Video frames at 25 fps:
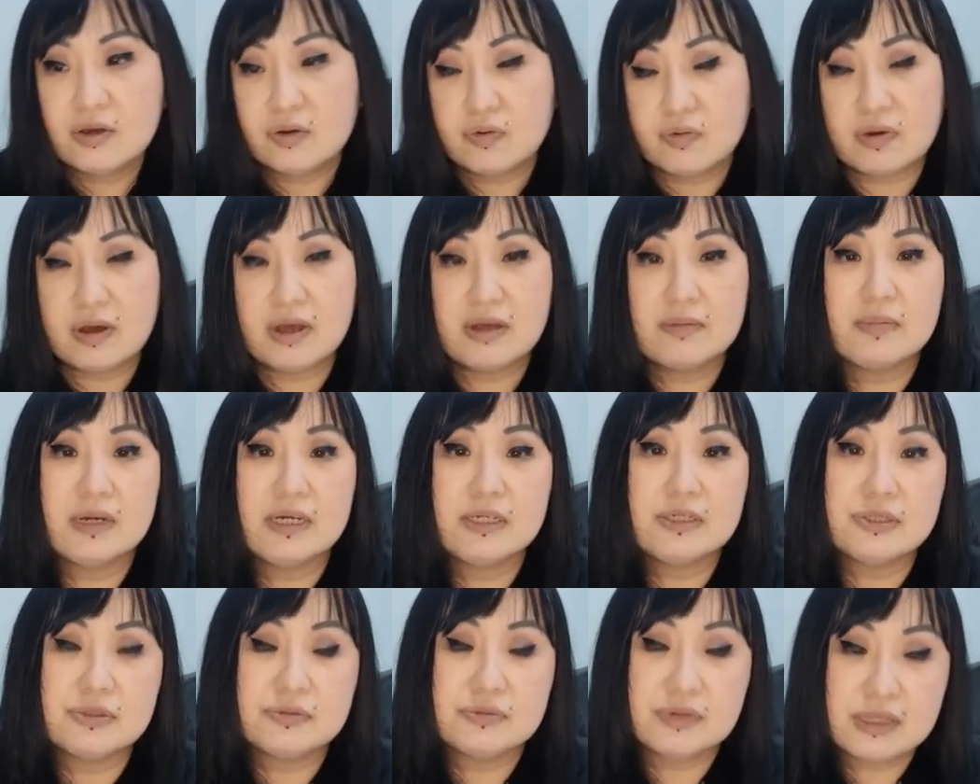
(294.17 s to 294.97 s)
why am
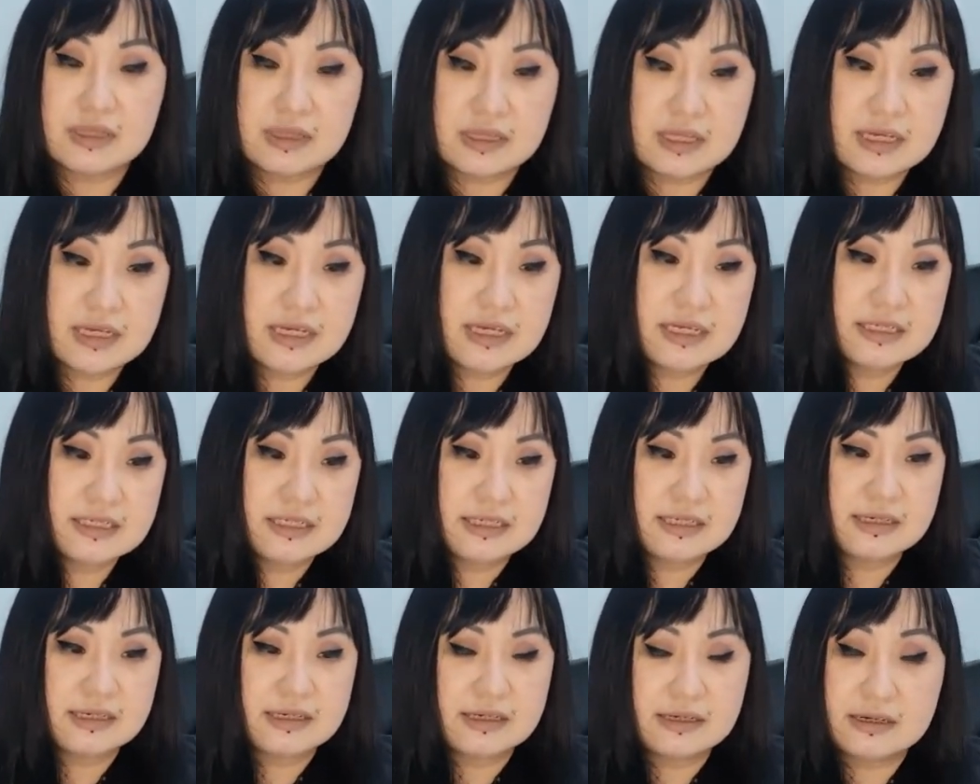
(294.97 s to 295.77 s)
I doing
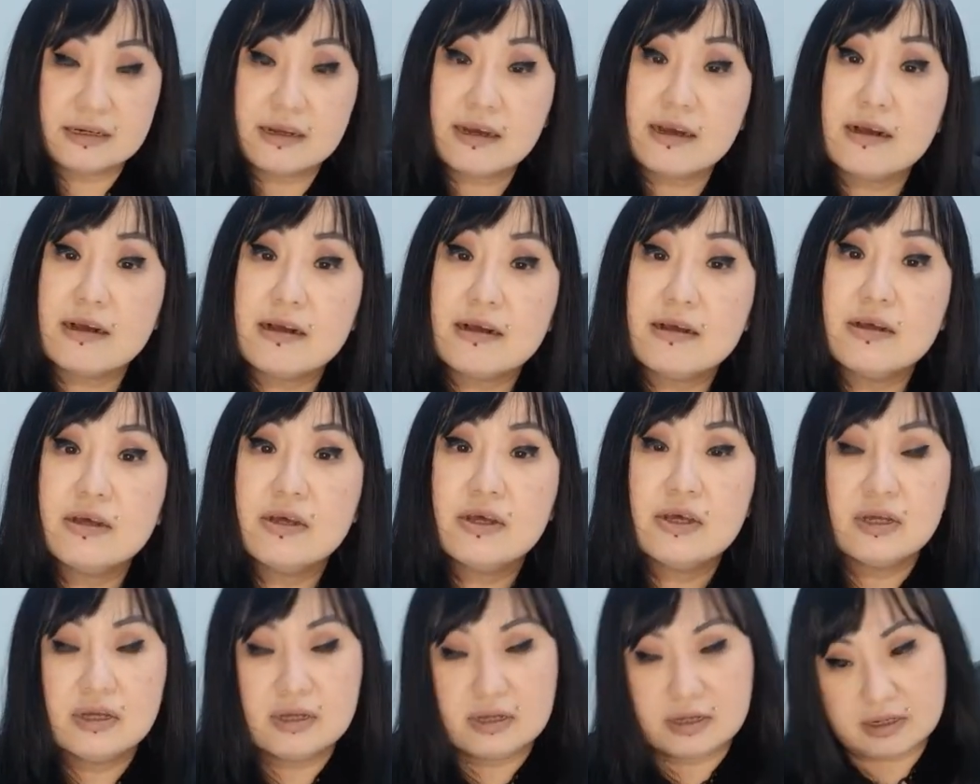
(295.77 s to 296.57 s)
this,
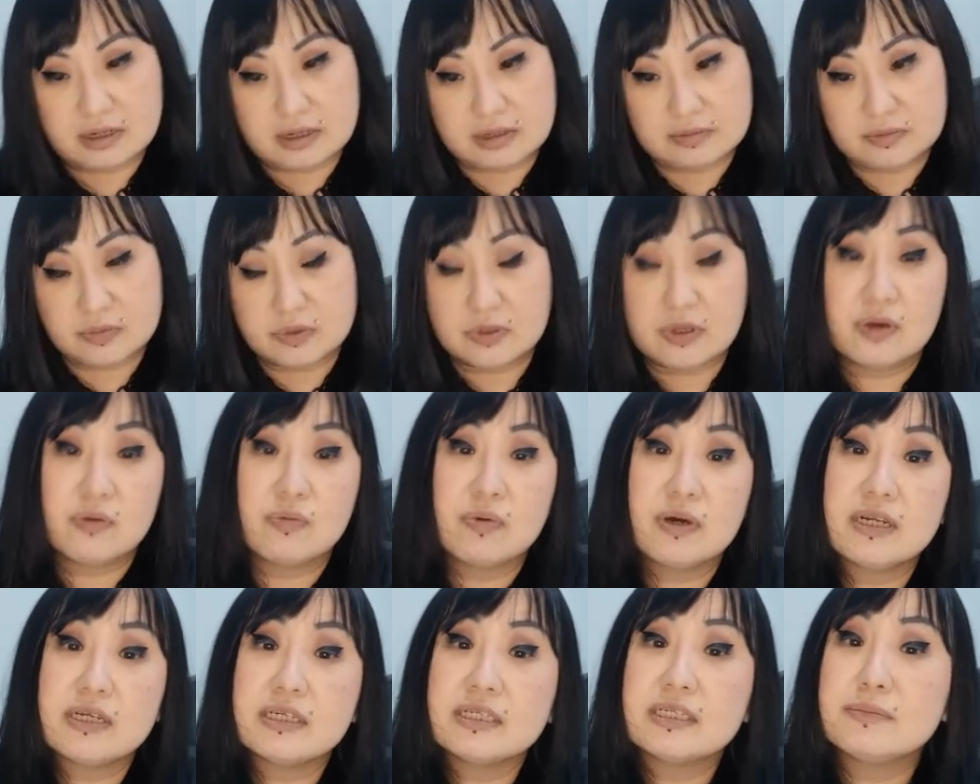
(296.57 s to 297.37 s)
okay,
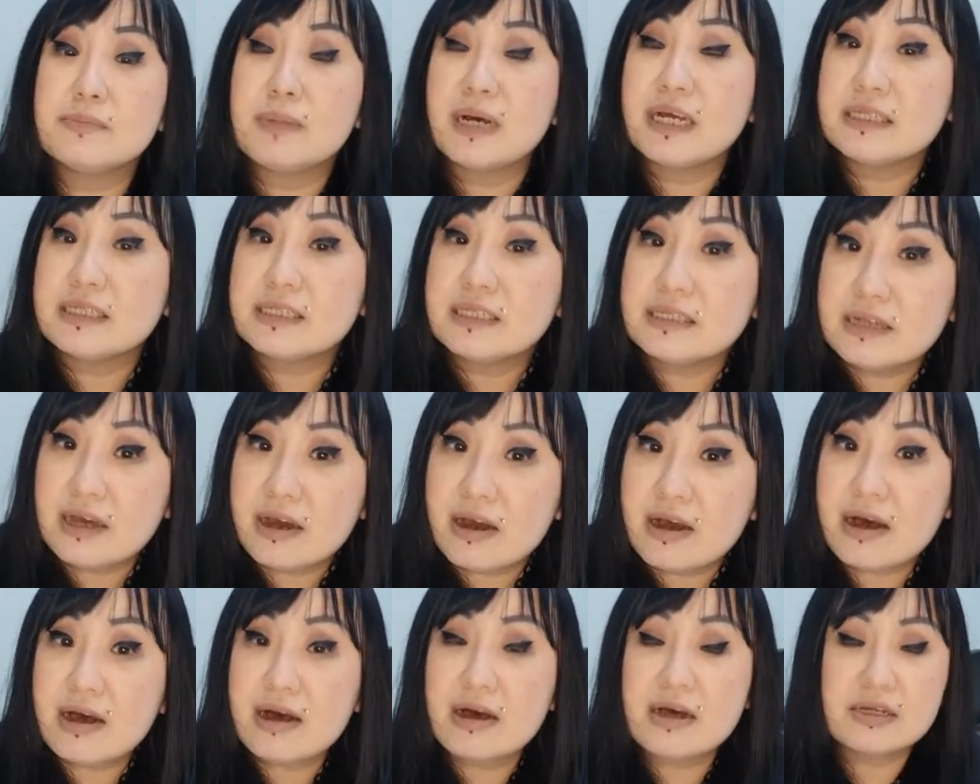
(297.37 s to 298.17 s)
what is Smart
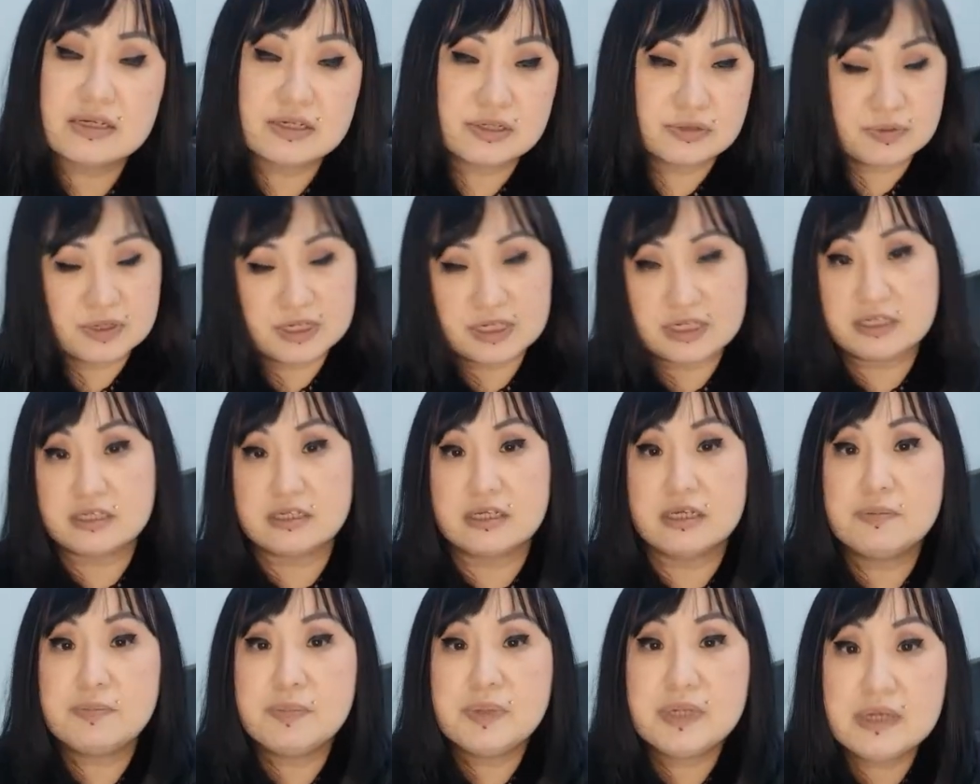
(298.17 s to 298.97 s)
Start, what is
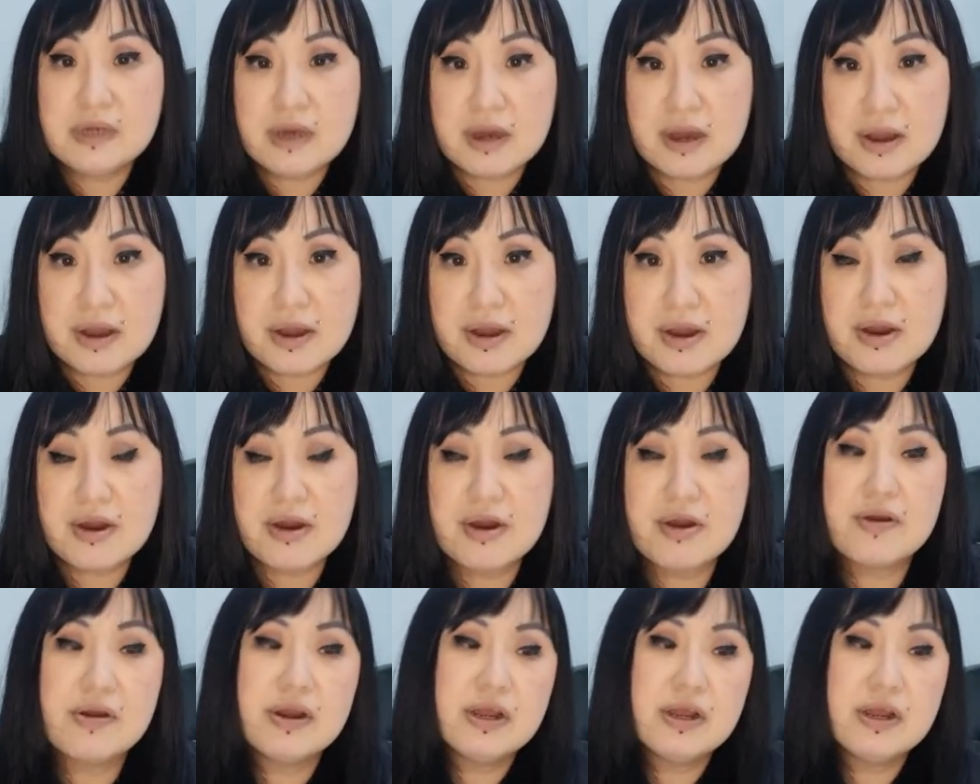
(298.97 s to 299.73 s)
EPR,